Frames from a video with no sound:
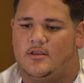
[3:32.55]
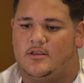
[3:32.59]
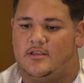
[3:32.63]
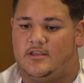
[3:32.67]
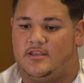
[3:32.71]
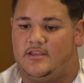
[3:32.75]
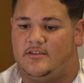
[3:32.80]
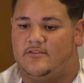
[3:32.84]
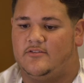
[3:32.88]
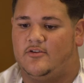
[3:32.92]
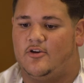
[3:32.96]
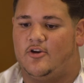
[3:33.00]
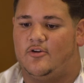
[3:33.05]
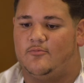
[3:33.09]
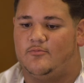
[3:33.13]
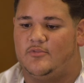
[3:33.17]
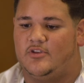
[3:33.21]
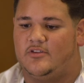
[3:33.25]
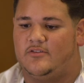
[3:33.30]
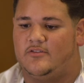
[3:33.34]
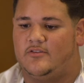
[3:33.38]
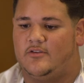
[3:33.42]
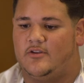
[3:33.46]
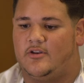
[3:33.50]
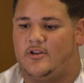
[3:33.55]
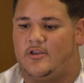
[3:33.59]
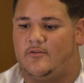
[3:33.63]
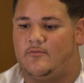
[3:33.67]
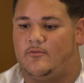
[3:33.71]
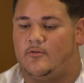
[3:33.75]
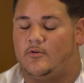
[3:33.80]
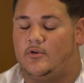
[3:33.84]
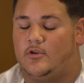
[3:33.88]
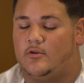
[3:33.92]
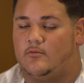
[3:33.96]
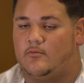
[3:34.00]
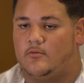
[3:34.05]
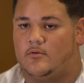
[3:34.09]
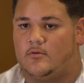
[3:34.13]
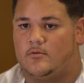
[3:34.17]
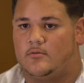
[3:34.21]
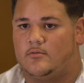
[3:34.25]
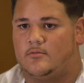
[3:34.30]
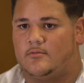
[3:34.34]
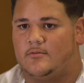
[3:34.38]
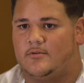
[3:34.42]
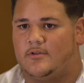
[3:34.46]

He taught me to never give up.